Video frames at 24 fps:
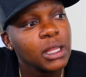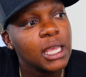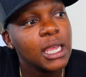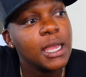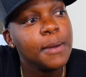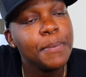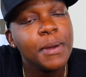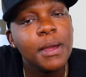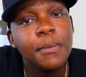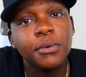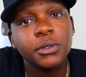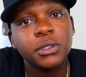
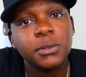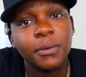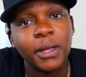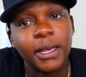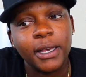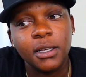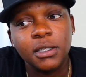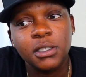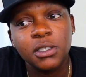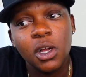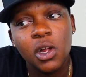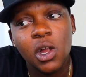In people's
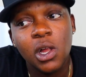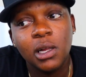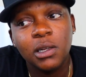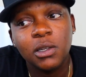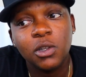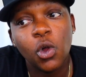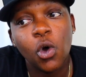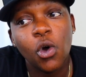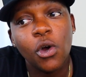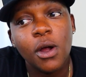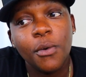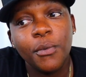face?
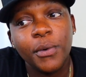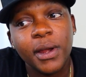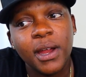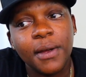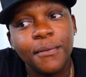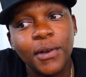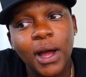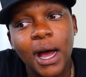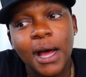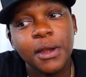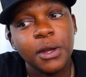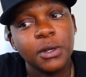Or
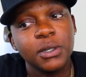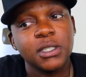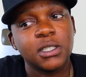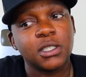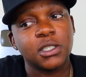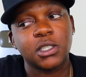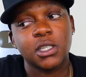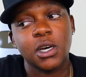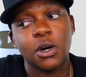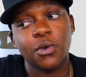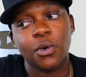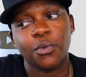whatever. I know this
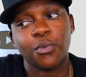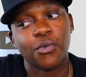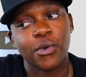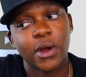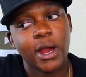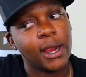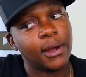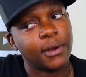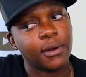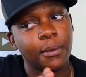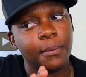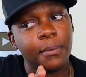is so
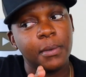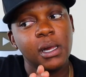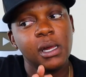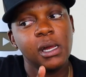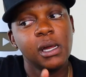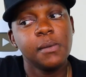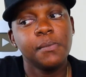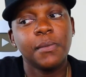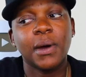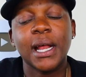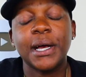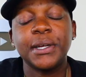random.
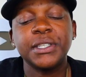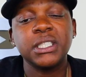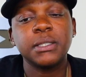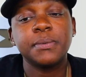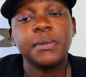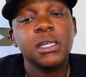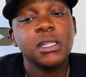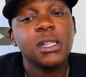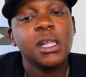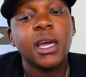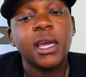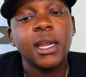But I just
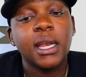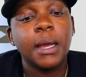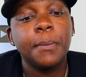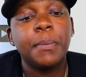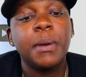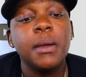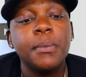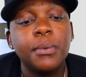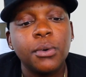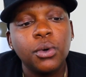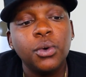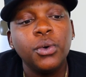be looking at
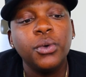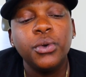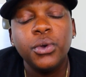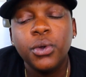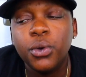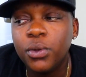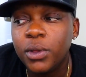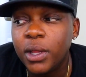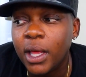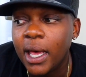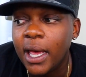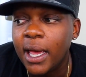people who
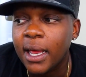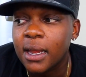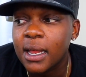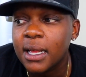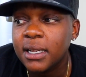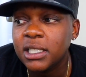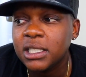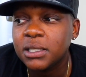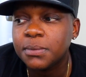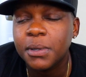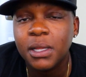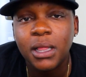do that. And
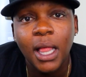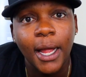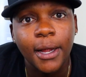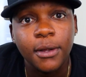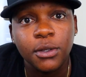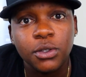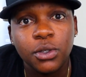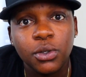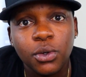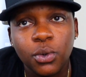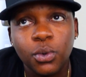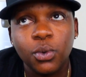I just be
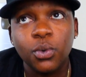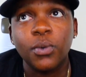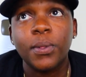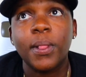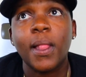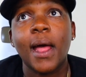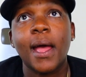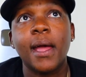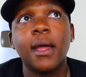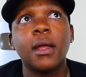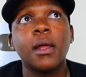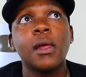like, dude,
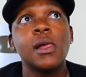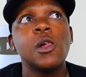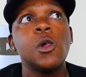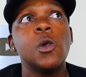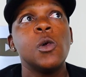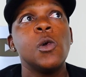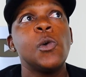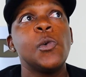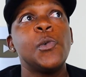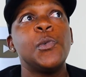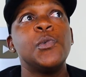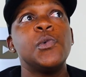like,
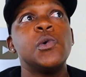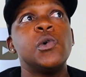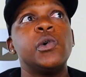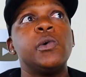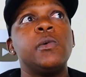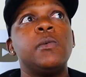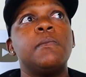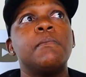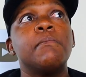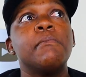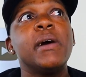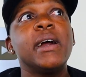
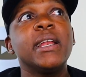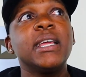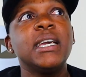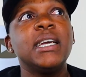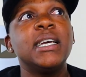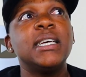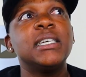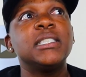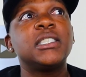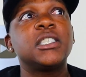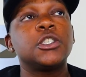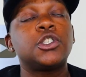
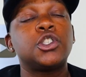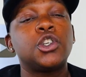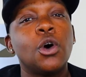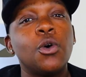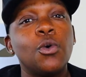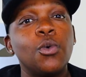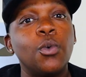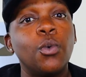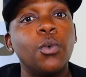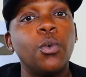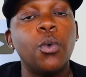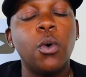money is a
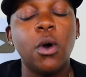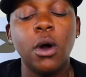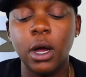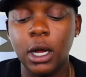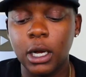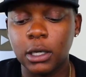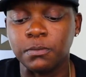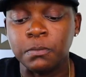tool.